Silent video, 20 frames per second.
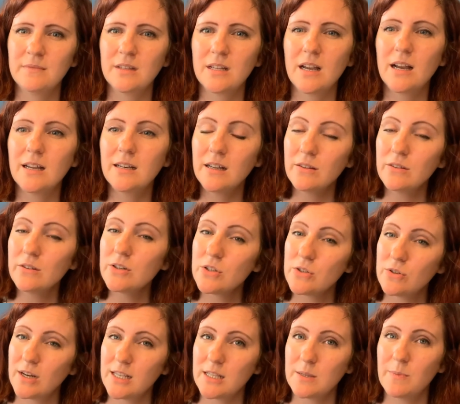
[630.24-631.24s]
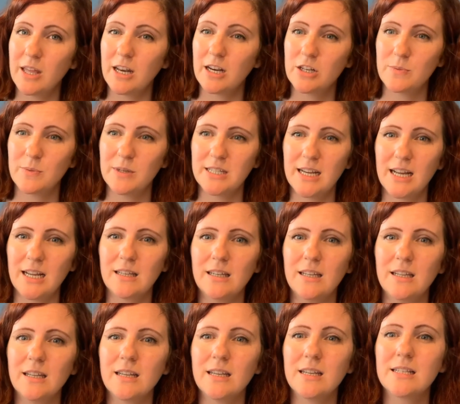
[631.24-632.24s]
Another stress management
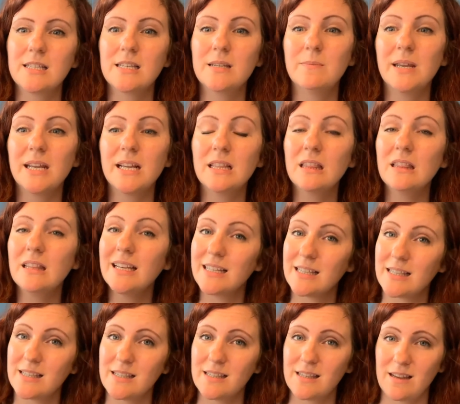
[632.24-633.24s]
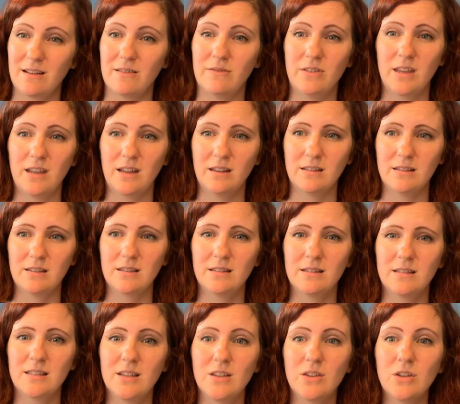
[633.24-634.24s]
technique is to make lists of things
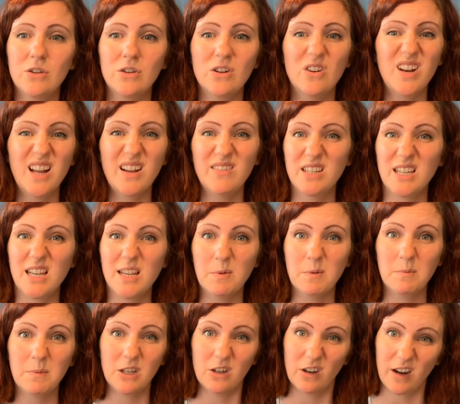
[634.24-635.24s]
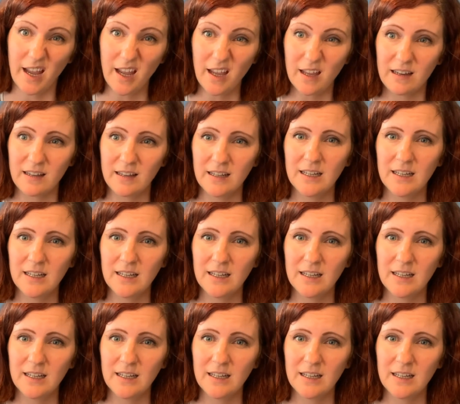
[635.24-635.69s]
so that you don't have to keep them in your head.